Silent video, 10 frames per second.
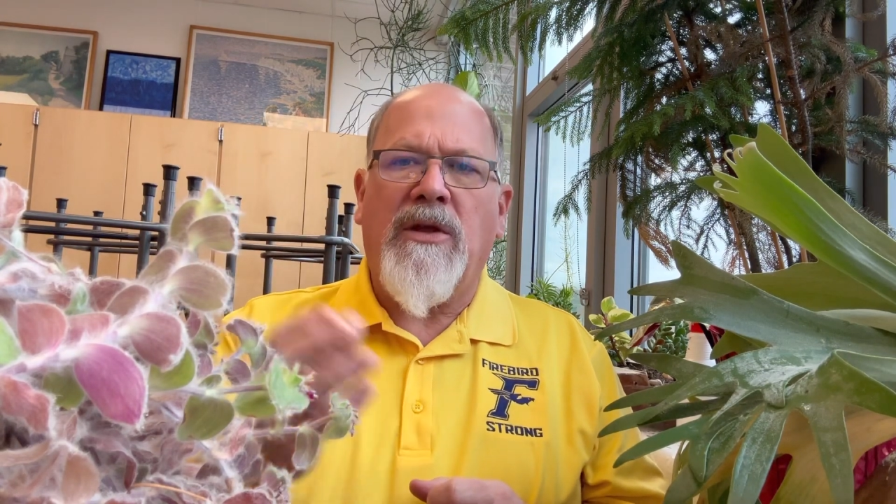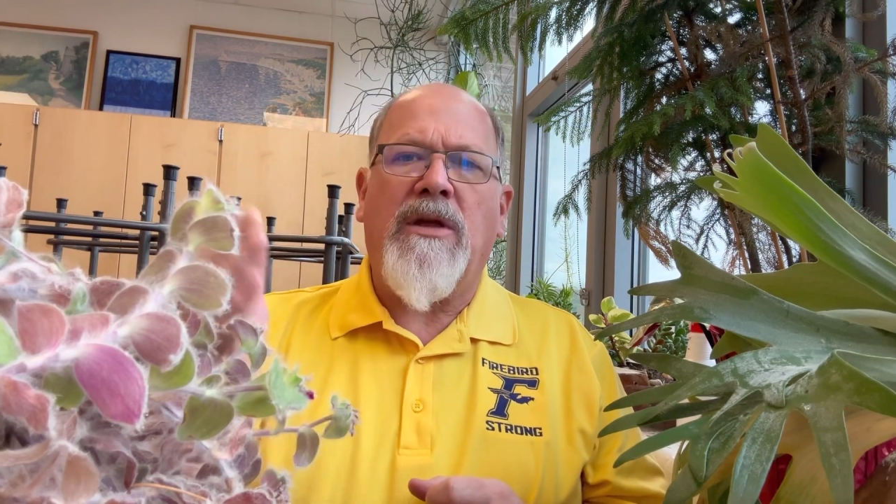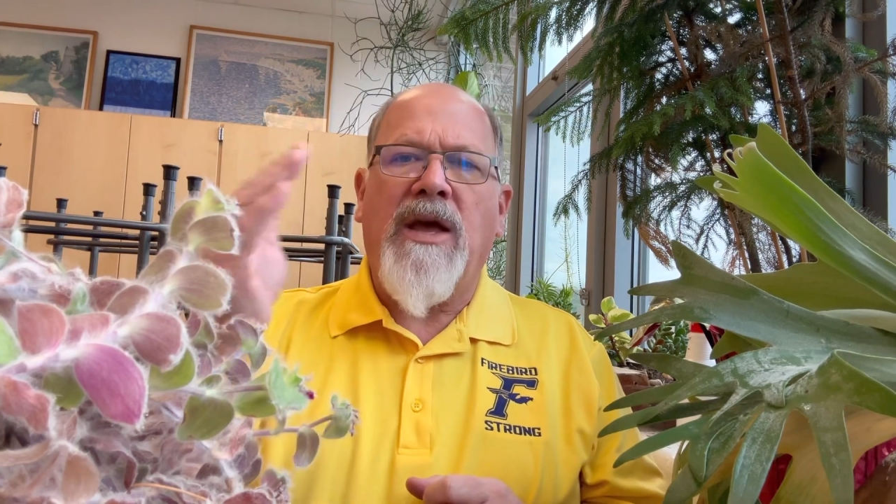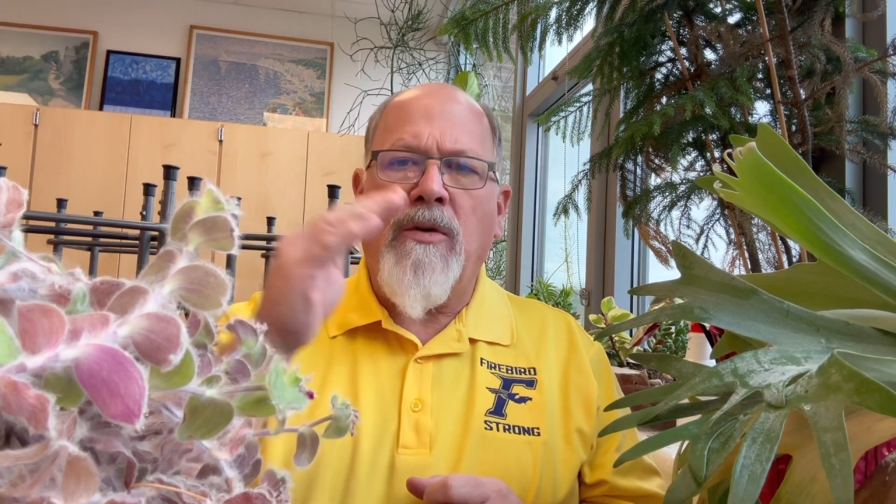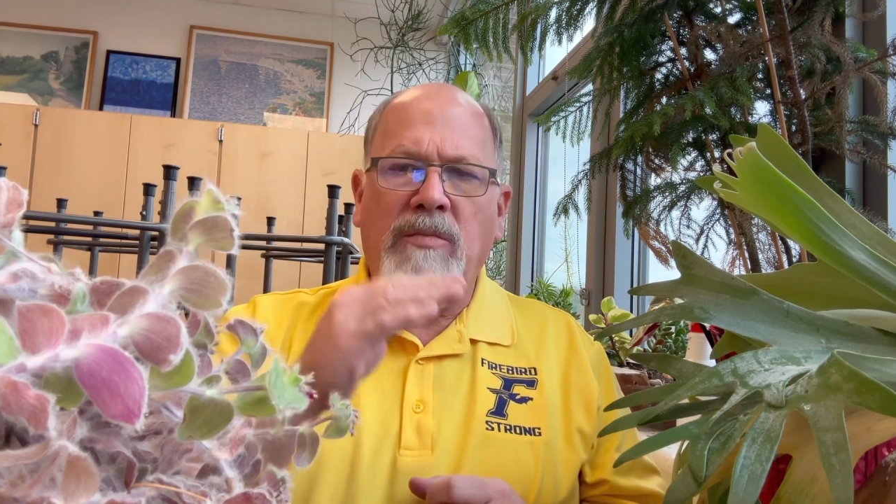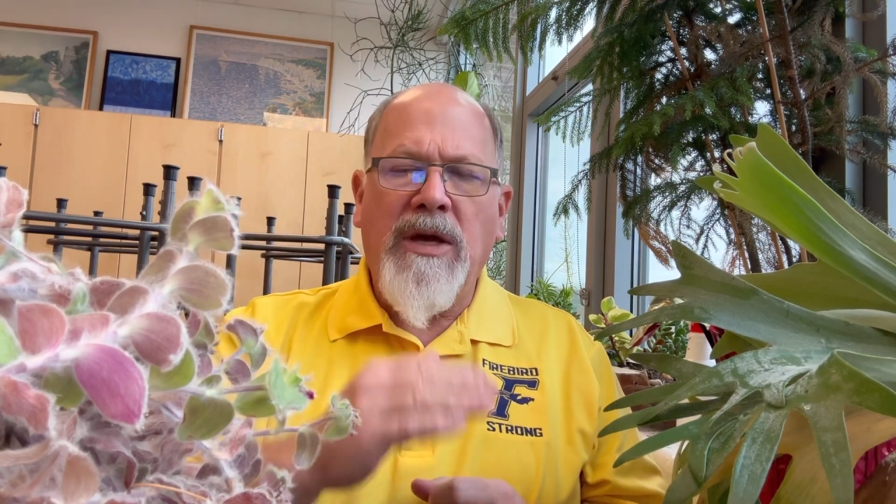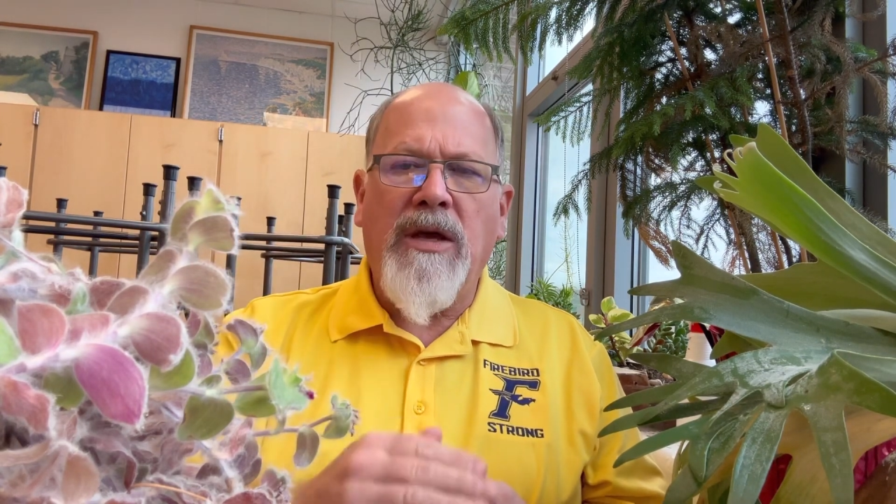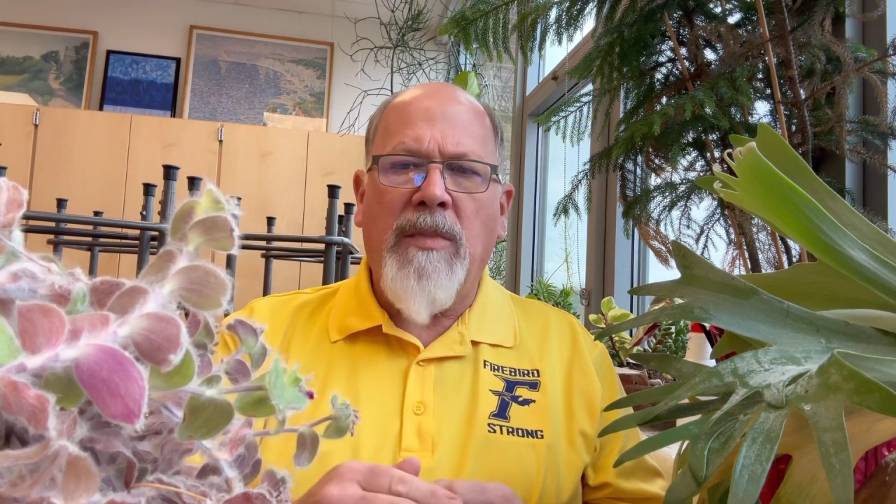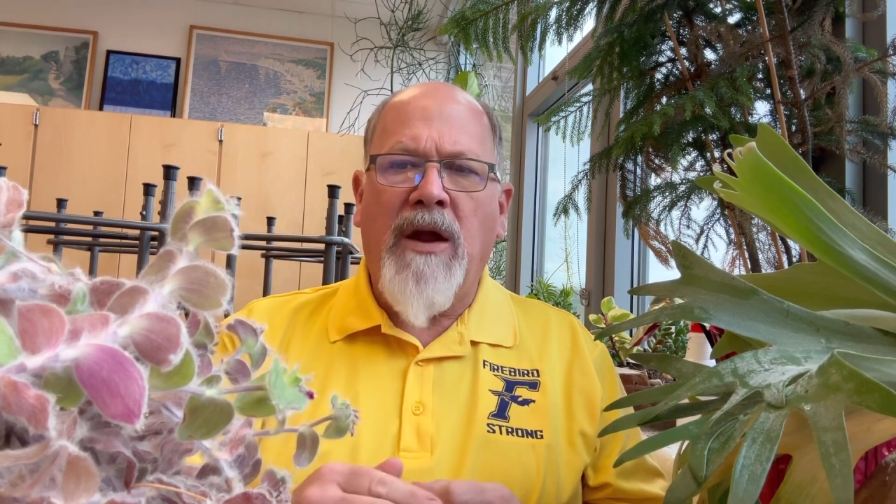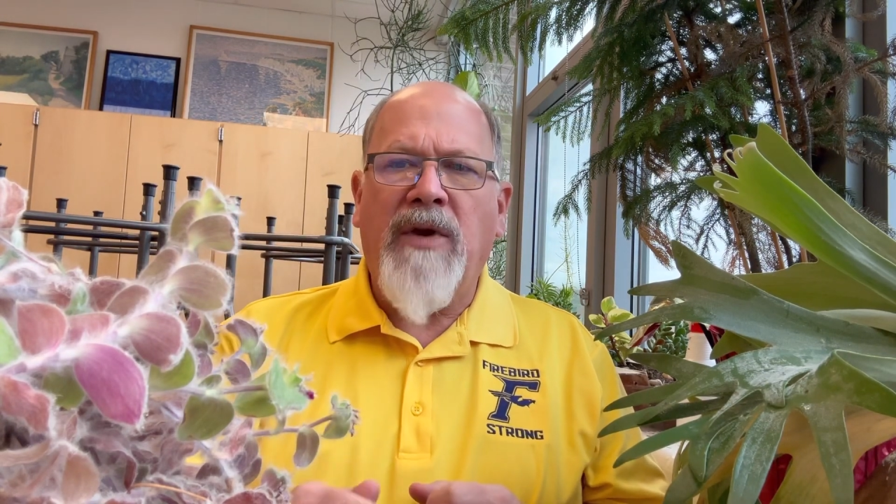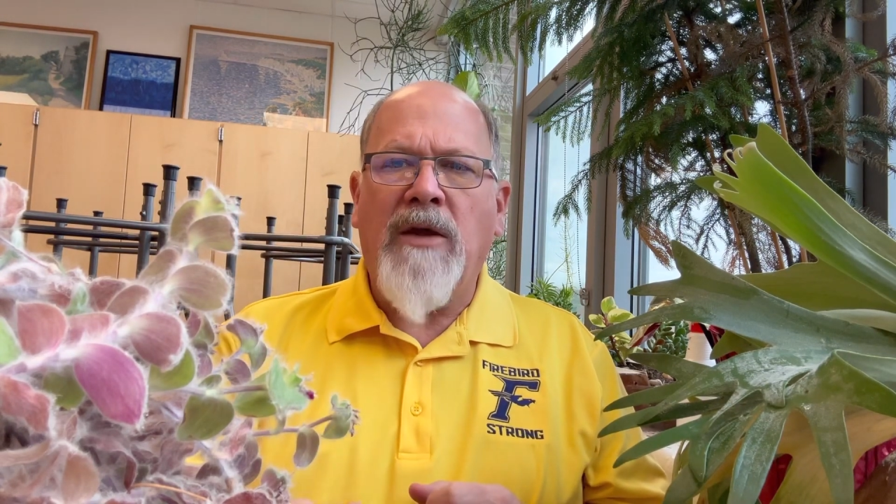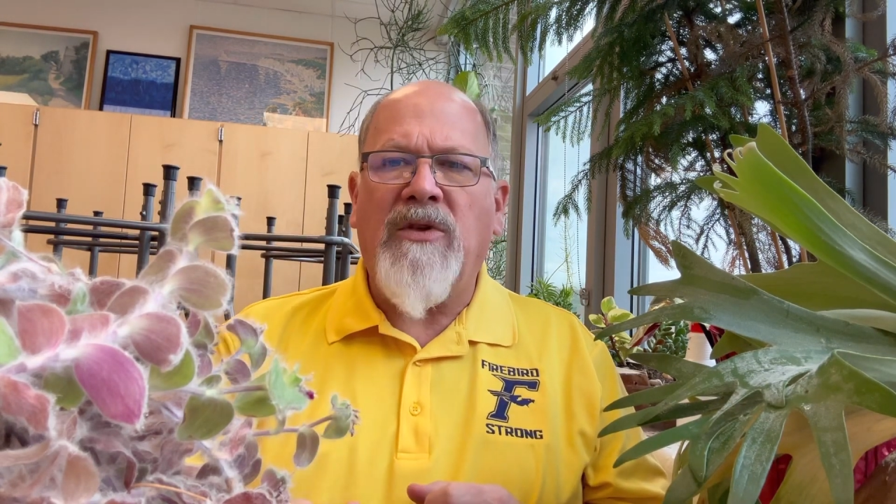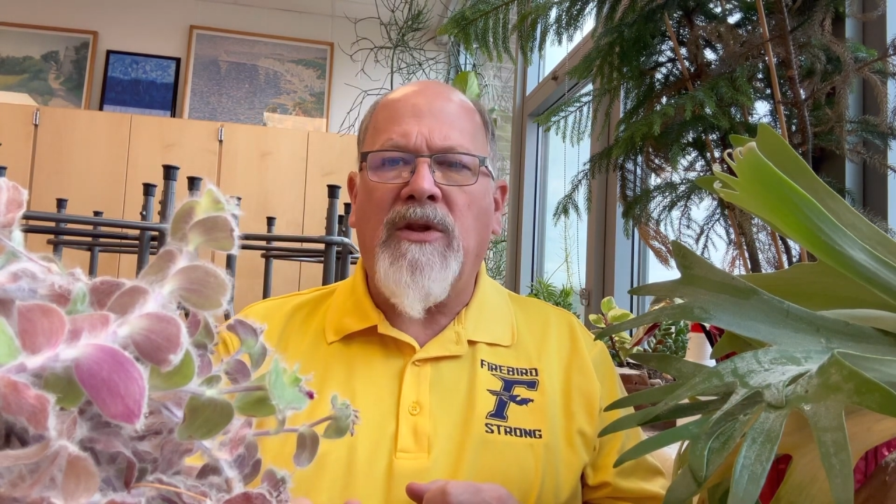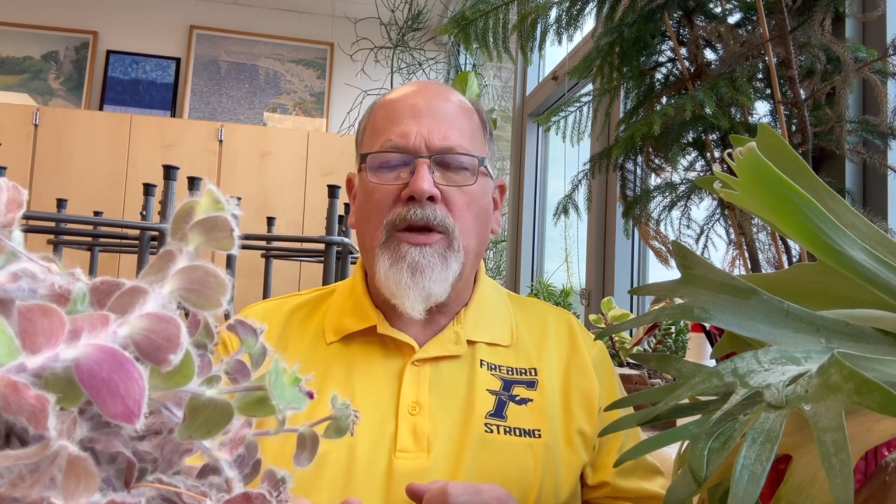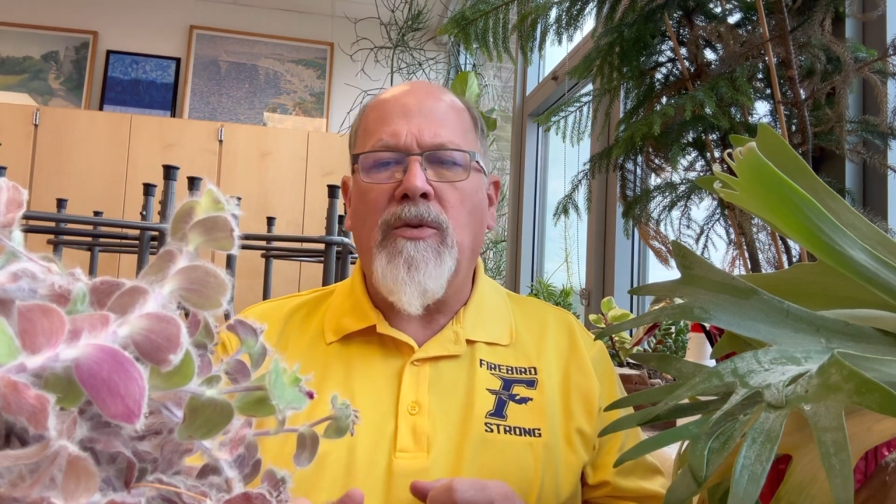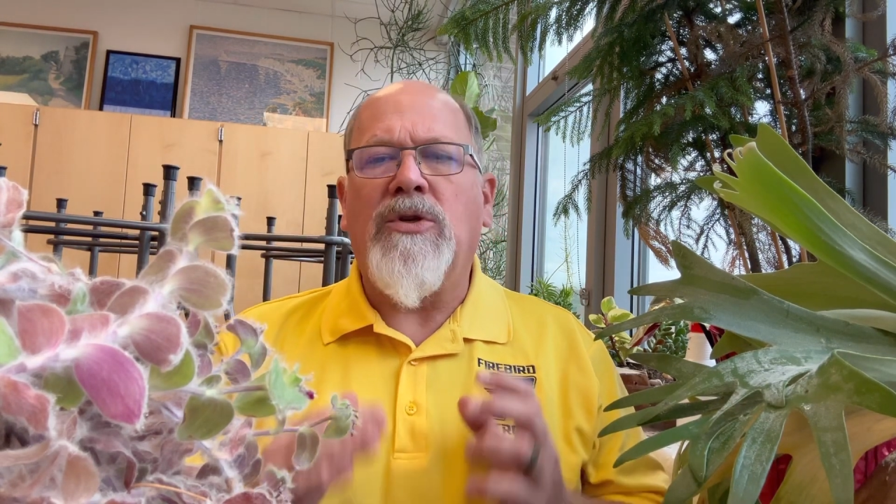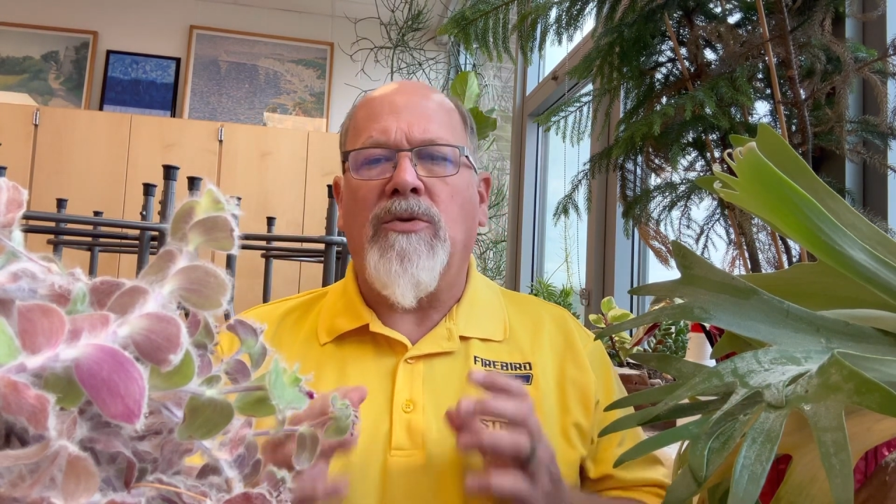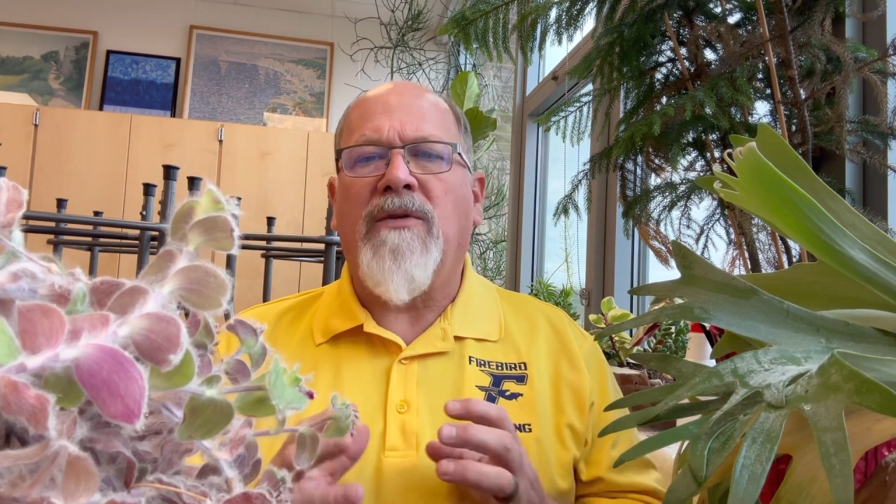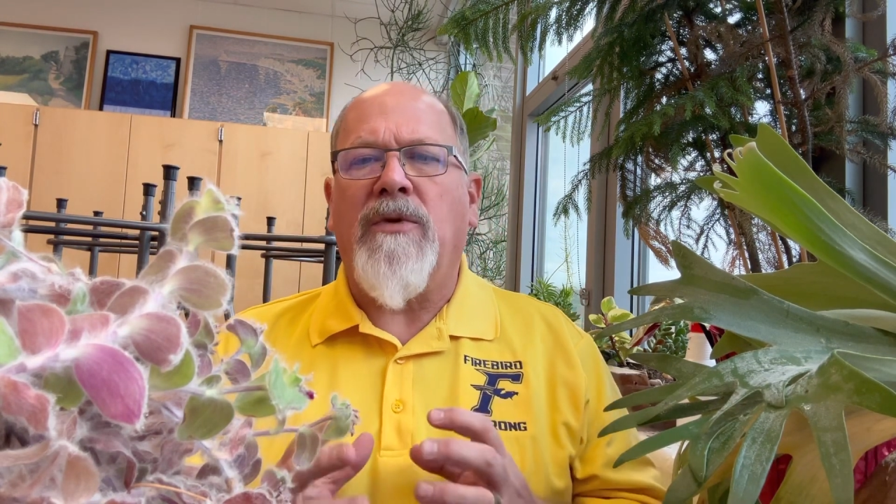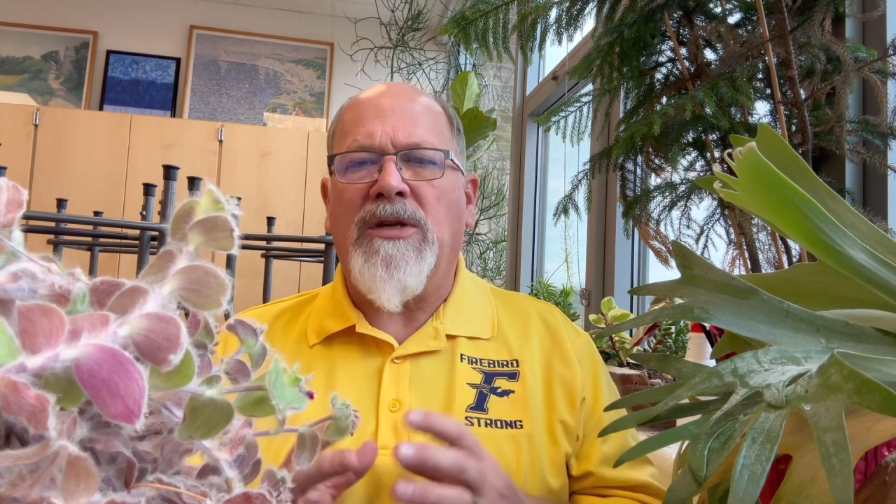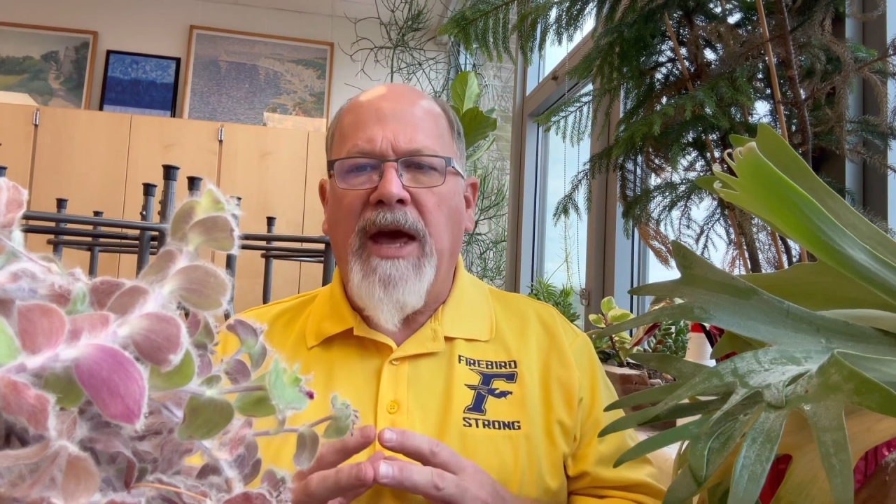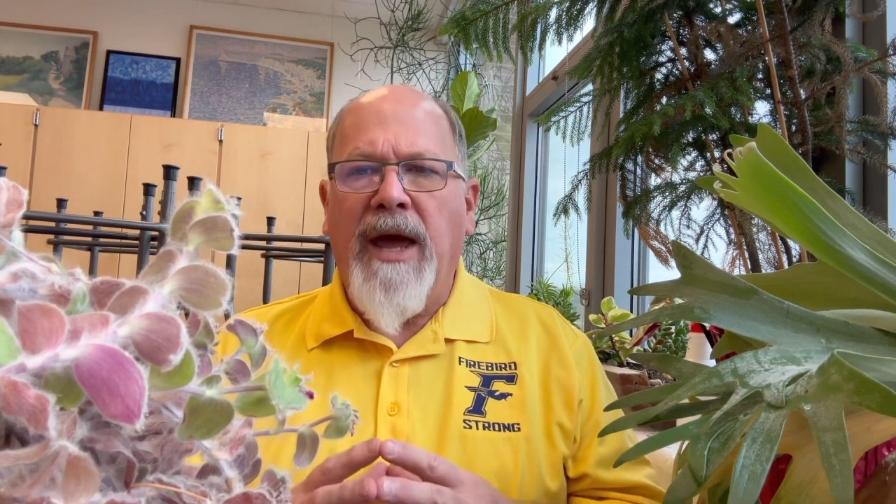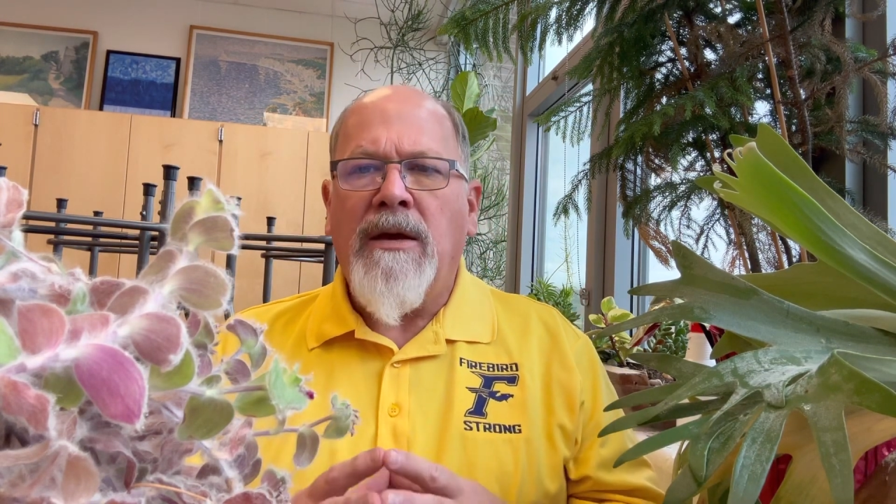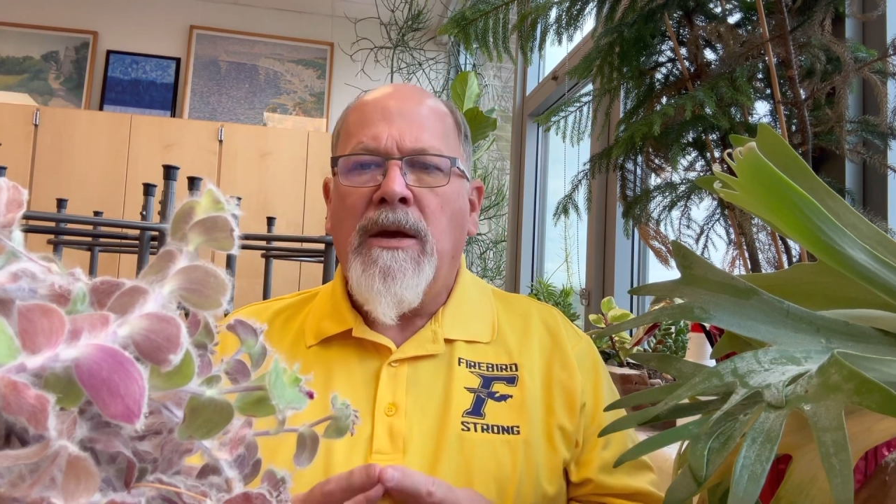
and then that would be the amount of ounces that you would drink for the day.